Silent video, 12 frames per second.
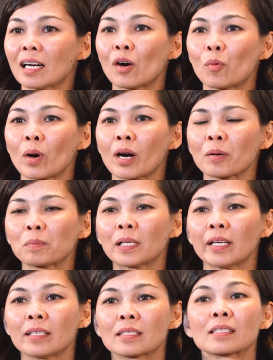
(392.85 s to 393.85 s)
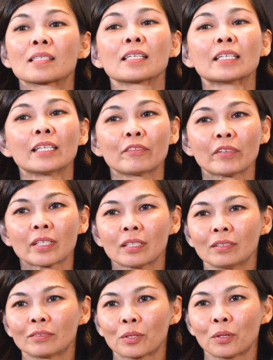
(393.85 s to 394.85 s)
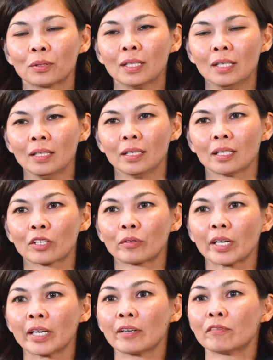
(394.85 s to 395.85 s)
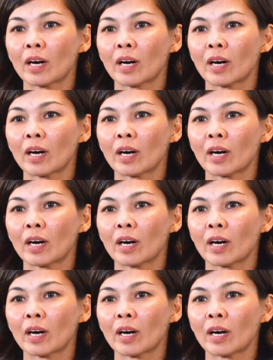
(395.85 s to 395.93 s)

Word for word: our work plays a significant role in creating